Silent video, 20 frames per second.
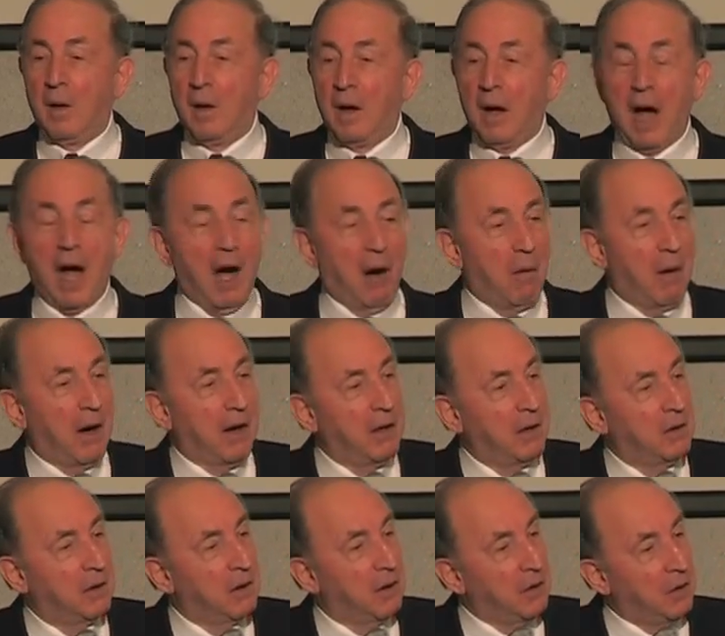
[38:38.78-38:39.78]
how are
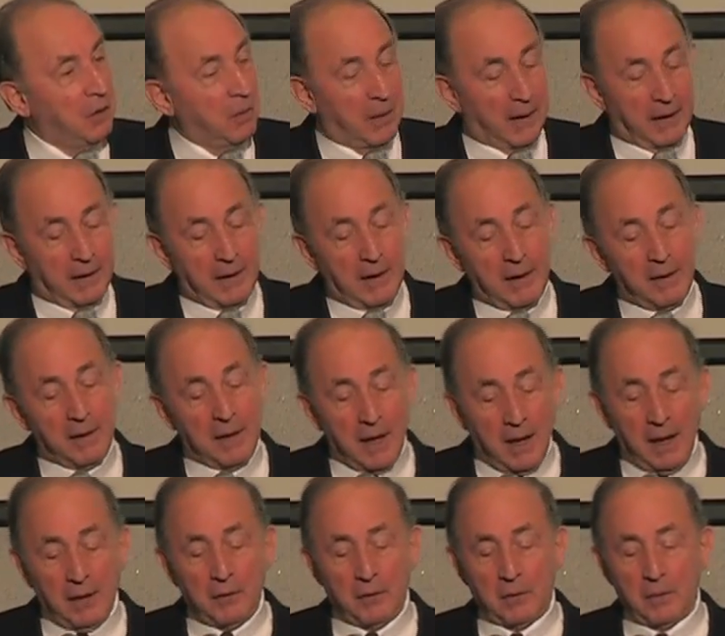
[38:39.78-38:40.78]
you going to do it? And the
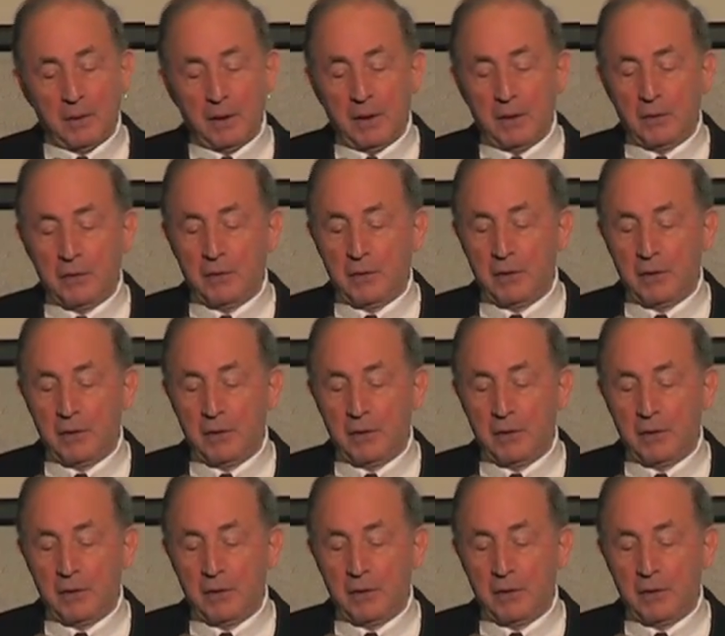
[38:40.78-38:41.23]
answer is,